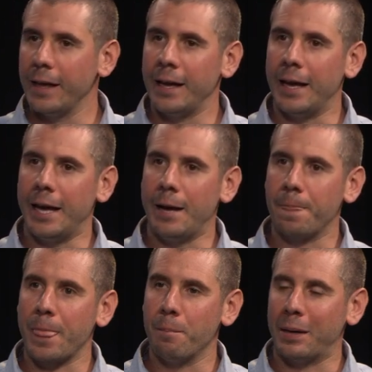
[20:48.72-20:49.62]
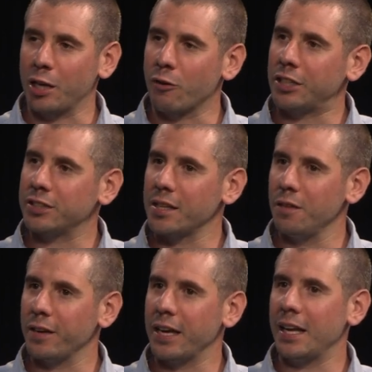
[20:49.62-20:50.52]
But the graduate
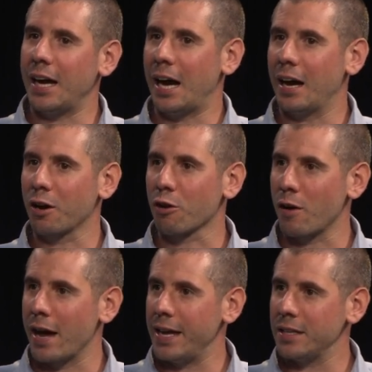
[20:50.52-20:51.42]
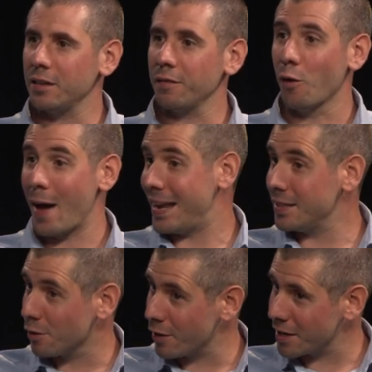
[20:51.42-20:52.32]
certificate are great for
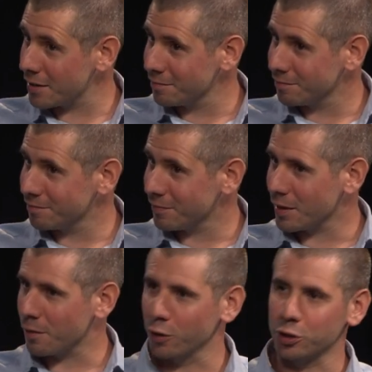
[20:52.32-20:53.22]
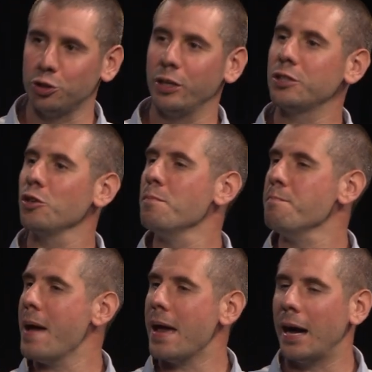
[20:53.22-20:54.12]
entering, yes, for students who
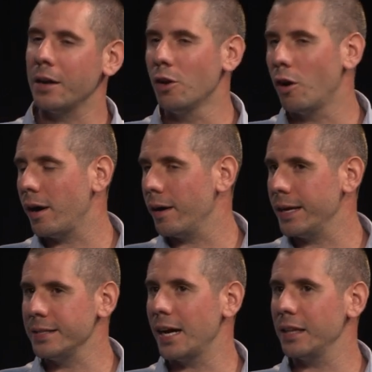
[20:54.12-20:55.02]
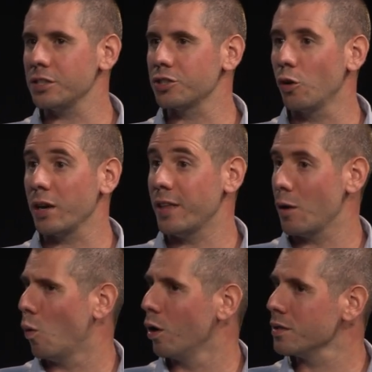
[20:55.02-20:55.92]
are not entirely sure if they
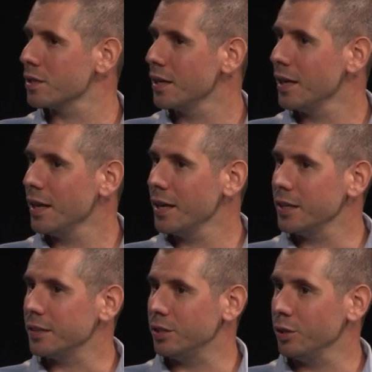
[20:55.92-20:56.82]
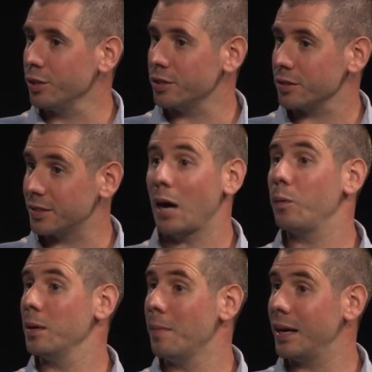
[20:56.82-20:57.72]
want to start
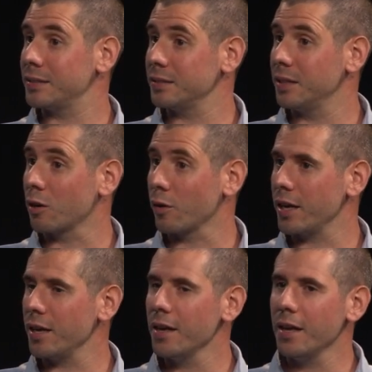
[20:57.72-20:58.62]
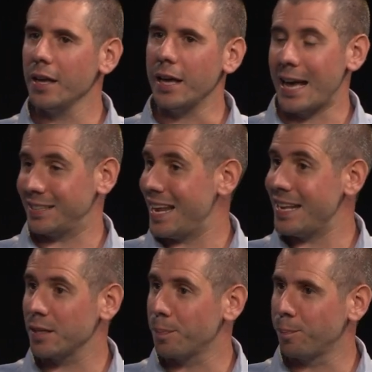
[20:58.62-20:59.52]
with a master's degree. As an
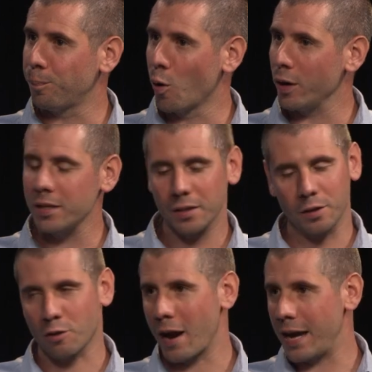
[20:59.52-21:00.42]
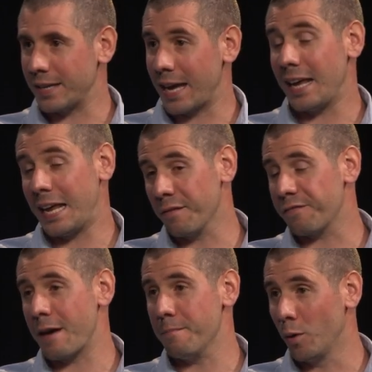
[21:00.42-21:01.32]
enter point, great. And in
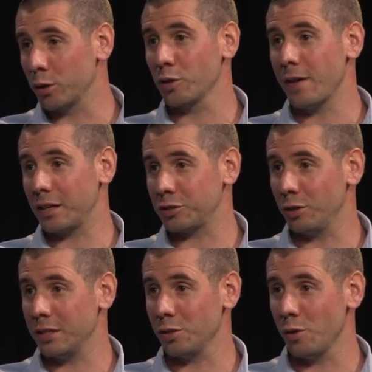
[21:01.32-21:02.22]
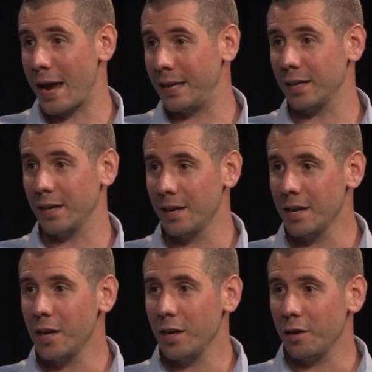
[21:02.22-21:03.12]
fact, most of our students who enter
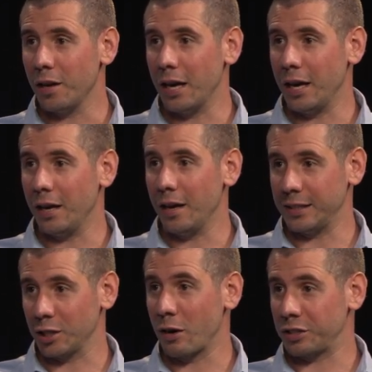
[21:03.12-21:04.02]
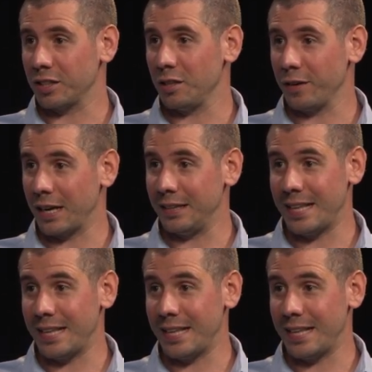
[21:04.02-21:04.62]
as a graduate certificate,